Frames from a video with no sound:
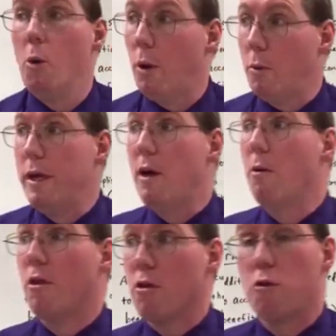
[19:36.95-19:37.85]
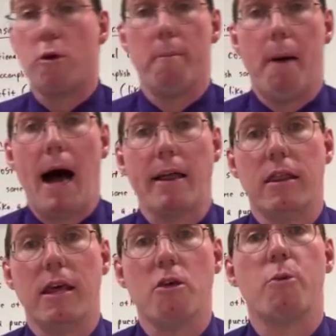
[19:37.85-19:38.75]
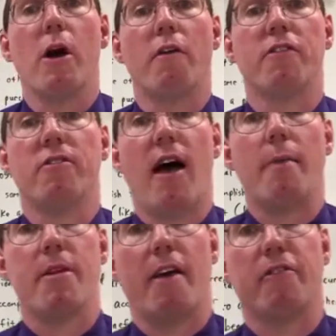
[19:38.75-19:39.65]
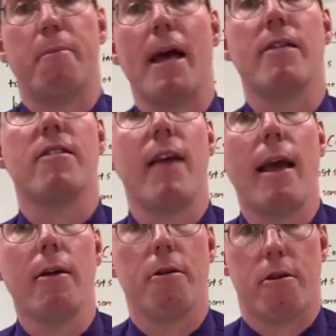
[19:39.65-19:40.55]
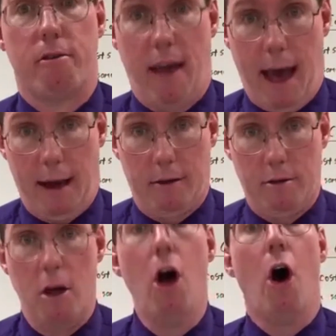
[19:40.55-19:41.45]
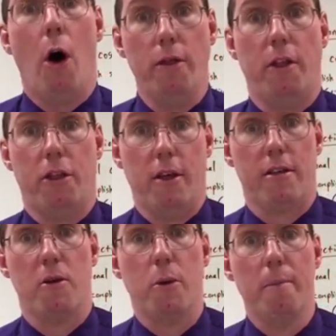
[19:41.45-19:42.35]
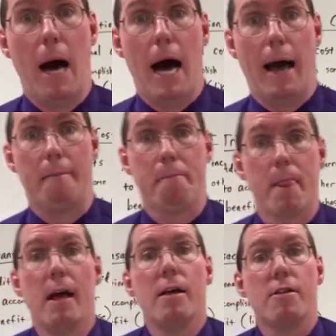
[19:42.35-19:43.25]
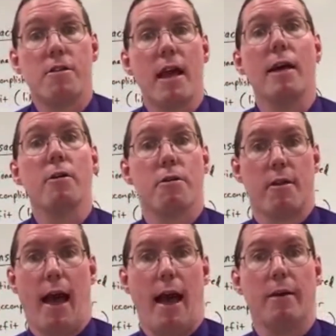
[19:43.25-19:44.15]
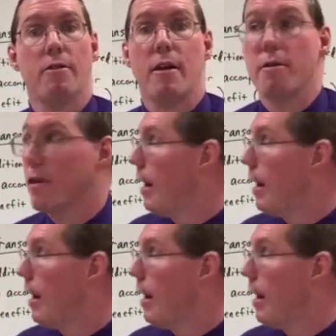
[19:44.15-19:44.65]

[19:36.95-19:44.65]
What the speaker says: when we go to the store and buy things, we oftentimes have to pay sales tax on the things that we buy. Sales tax is